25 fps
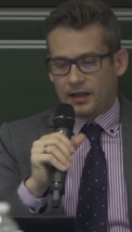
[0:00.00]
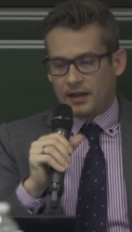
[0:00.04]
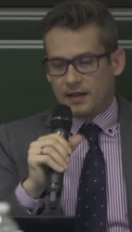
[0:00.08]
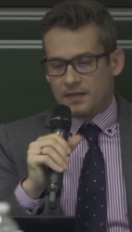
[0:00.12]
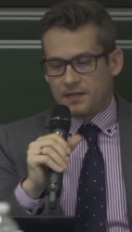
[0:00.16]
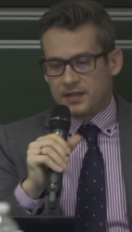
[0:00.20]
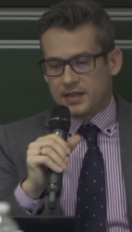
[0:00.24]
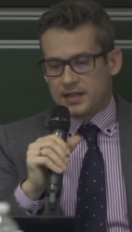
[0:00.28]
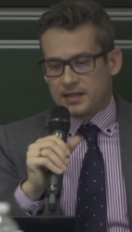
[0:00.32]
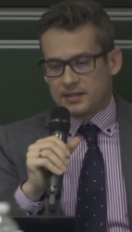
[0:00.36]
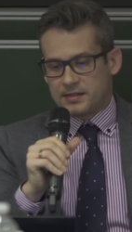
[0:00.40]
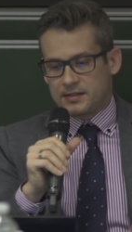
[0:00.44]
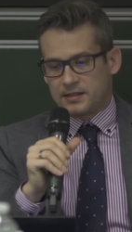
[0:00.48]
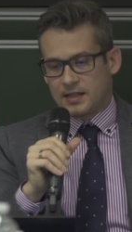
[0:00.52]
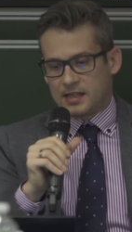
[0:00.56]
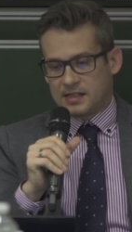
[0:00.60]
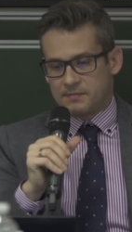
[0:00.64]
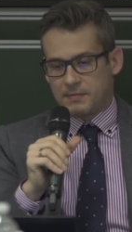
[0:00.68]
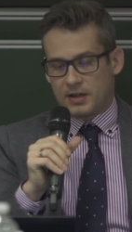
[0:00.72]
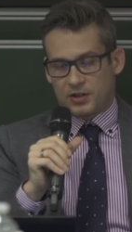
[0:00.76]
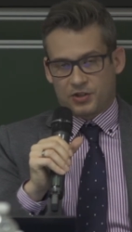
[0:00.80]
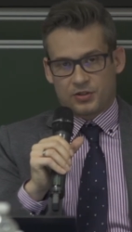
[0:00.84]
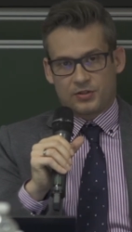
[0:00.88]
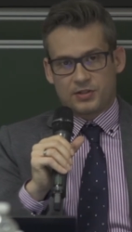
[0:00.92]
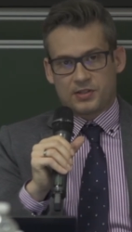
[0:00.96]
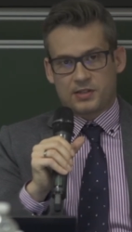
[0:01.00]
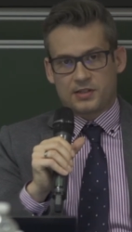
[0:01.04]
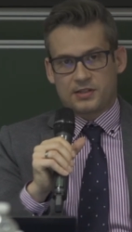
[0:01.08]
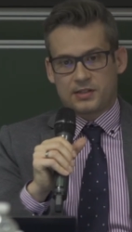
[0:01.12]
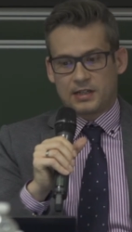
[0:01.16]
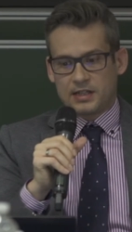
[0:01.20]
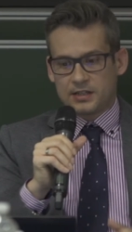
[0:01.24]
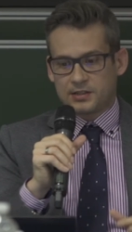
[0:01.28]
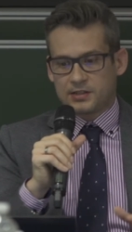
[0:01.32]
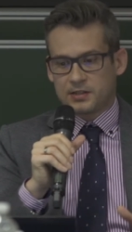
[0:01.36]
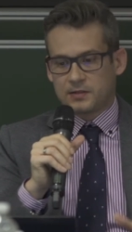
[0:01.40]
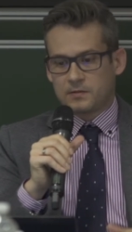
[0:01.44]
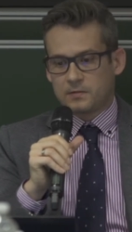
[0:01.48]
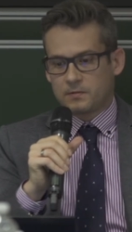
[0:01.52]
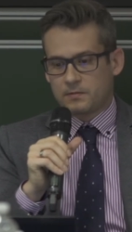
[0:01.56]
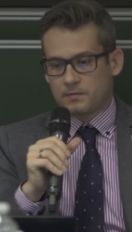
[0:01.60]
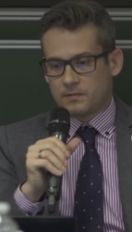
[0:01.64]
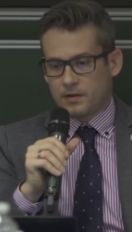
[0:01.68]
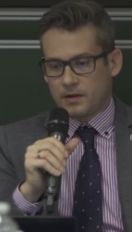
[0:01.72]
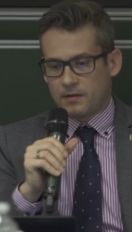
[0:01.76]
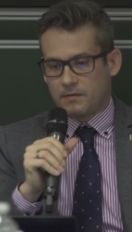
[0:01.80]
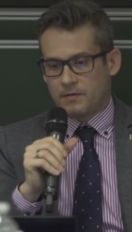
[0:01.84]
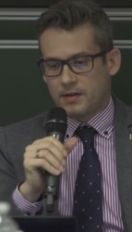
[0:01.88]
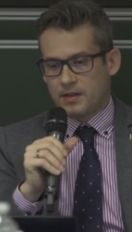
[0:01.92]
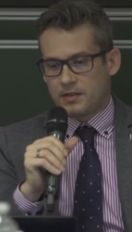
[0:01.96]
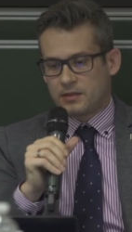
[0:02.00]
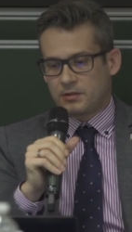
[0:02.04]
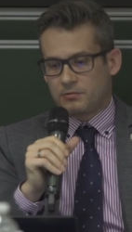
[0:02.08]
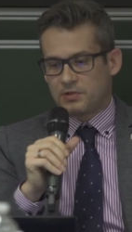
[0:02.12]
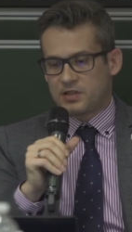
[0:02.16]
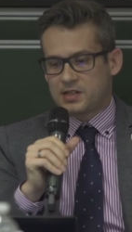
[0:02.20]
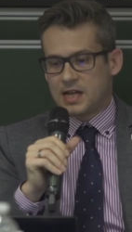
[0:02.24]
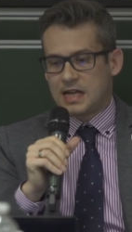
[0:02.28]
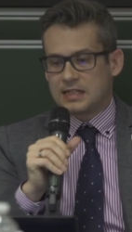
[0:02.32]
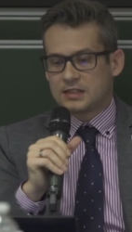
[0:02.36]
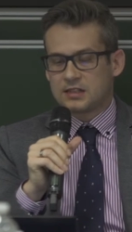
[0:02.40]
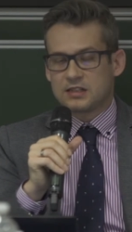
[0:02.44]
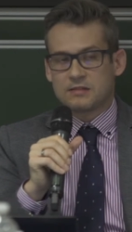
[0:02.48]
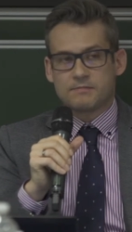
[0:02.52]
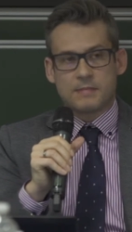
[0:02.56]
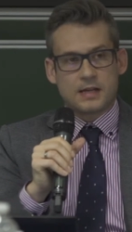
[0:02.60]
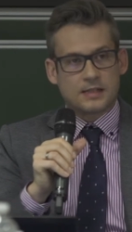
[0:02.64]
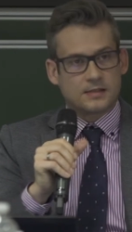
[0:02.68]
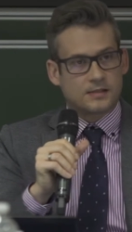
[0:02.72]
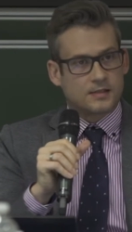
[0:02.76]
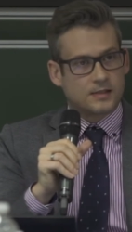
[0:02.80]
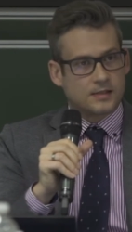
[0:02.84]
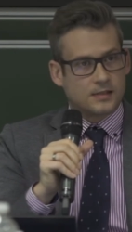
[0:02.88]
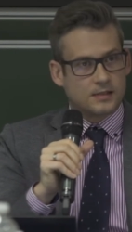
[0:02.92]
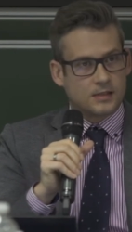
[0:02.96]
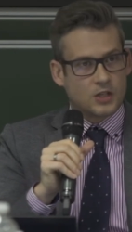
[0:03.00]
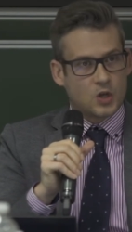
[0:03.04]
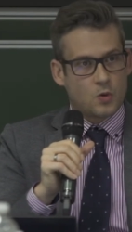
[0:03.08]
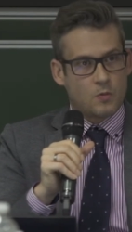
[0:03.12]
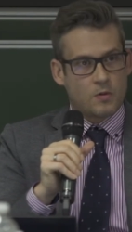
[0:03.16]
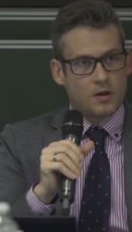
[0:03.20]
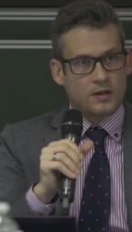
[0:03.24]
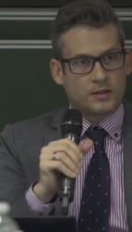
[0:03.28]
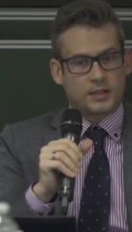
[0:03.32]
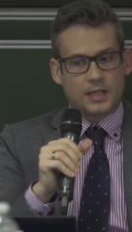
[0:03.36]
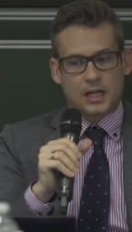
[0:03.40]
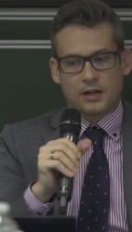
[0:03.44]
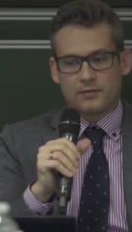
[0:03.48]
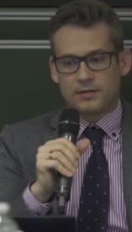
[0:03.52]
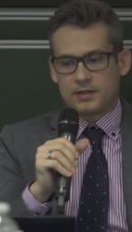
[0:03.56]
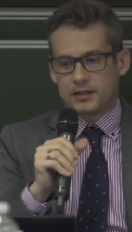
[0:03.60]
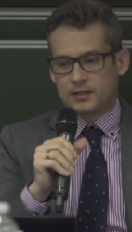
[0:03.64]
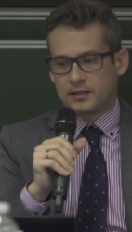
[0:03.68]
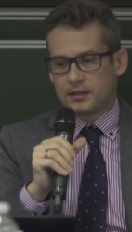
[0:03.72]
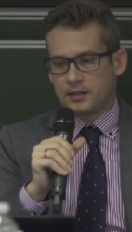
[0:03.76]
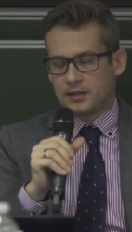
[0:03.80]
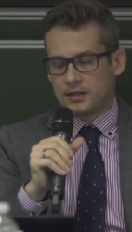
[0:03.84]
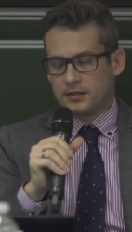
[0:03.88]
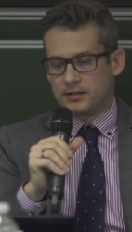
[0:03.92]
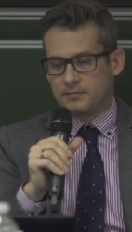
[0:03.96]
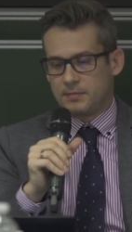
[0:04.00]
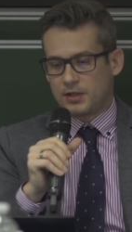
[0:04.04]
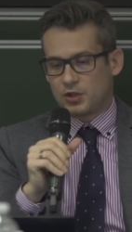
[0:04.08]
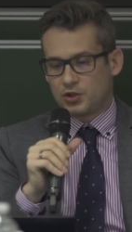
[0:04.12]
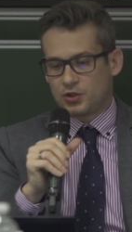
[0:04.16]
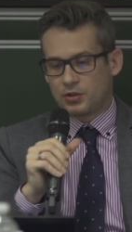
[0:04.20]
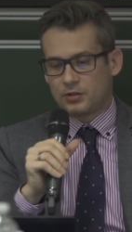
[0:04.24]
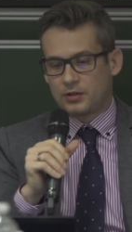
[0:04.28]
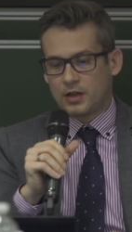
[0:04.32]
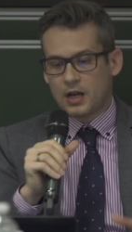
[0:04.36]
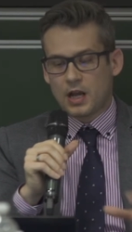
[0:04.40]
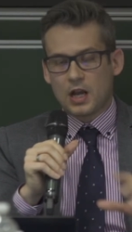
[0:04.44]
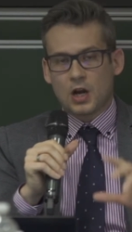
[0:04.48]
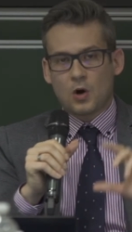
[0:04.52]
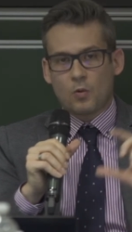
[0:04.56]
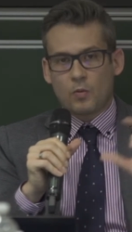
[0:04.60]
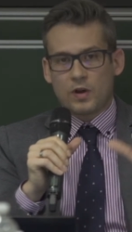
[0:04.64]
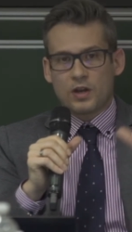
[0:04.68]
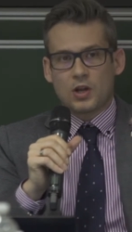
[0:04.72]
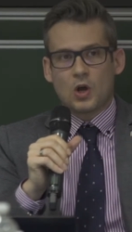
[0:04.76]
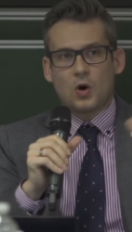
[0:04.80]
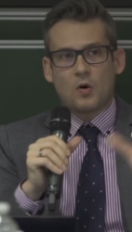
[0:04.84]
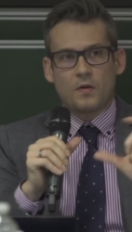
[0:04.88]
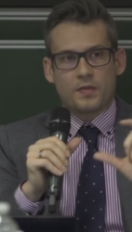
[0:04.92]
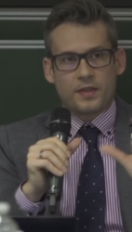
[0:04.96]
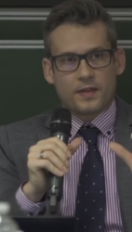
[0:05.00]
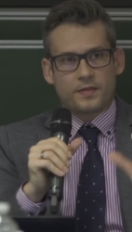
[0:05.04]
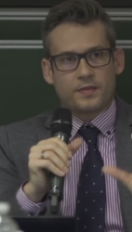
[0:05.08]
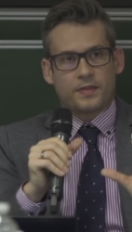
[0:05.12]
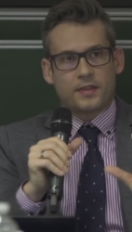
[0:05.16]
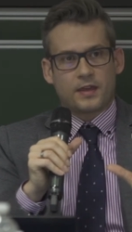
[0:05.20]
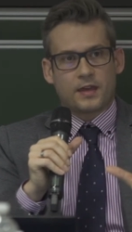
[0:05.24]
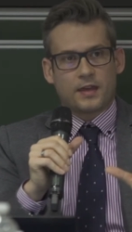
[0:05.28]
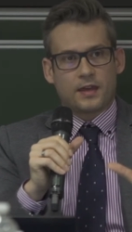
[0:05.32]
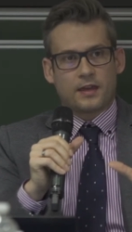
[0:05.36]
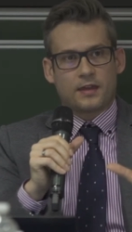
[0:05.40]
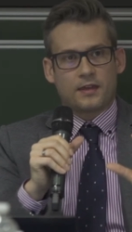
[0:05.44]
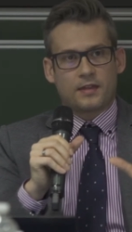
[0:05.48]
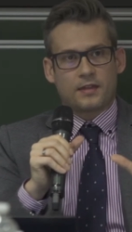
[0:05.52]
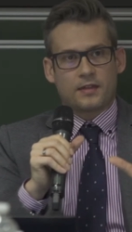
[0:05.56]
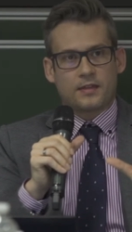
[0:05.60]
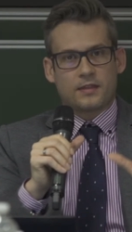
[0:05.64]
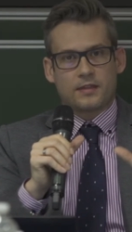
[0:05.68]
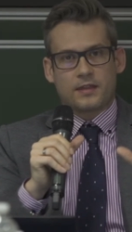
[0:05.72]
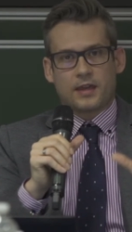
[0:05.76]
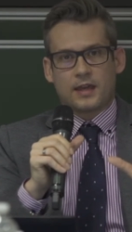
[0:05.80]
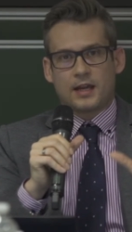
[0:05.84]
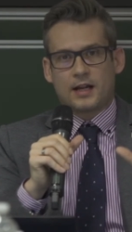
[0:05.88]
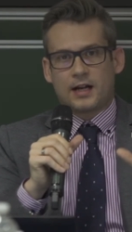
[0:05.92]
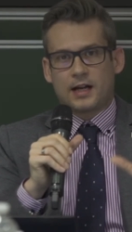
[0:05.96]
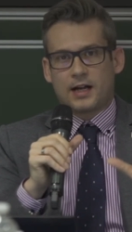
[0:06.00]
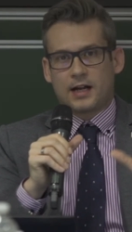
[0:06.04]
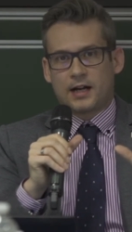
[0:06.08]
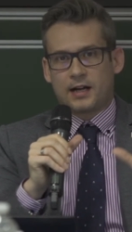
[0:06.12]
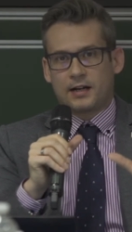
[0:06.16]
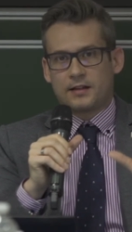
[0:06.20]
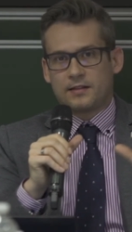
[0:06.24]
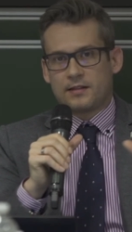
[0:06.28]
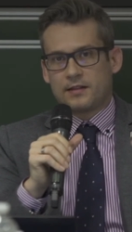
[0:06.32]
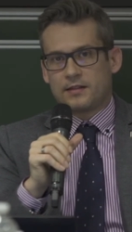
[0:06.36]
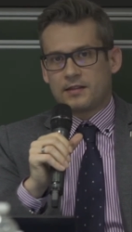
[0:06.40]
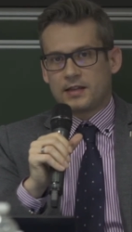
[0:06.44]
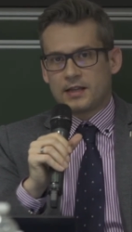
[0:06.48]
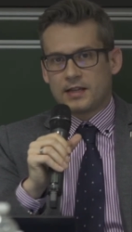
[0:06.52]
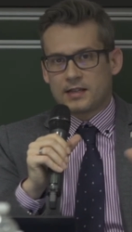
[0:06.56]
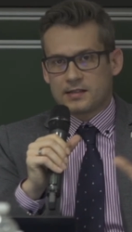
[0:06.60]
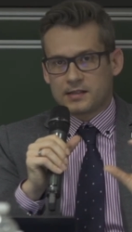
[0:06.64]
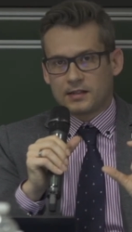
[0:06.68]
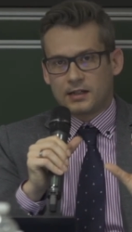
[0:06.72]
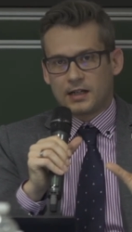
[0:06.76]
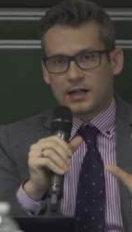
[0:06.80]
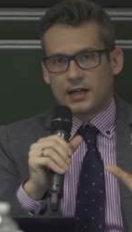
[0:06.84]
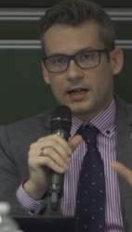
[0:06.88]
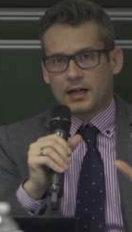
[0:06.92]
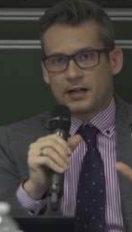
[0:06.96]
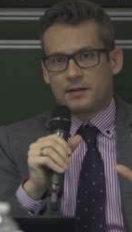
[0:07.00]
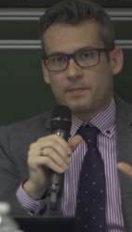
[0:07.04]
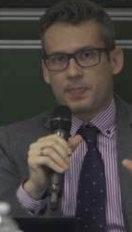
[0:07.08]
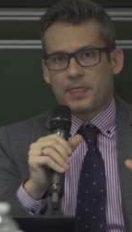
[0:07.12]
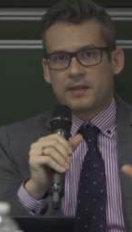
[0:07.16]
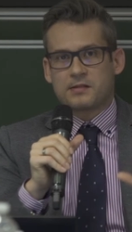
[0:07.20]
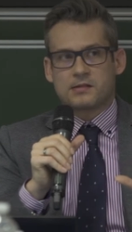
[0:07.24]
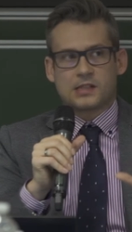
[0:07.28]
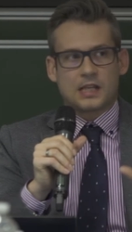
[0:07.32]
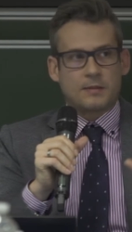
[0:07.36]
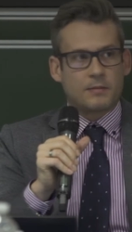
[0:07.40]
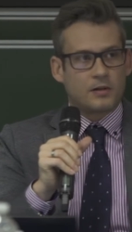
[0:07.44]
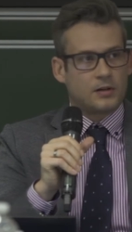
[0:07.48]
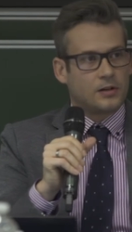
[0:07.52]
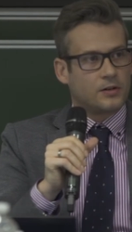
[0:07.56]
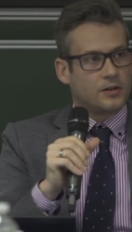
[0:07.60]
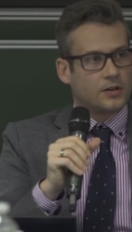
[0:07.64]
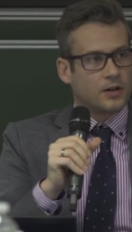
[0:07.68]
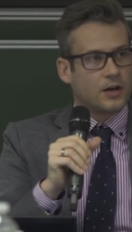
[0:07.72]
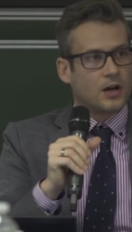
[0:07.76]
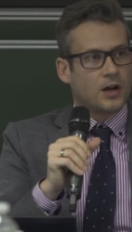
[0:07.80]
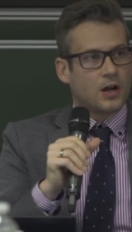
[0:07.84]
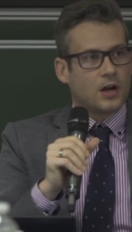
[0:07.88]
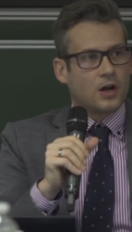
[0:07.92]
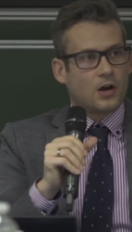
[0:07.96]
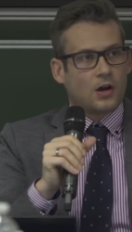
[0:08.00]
these measures. Starting with resettlement and humanitarian admission, we know that these are similar,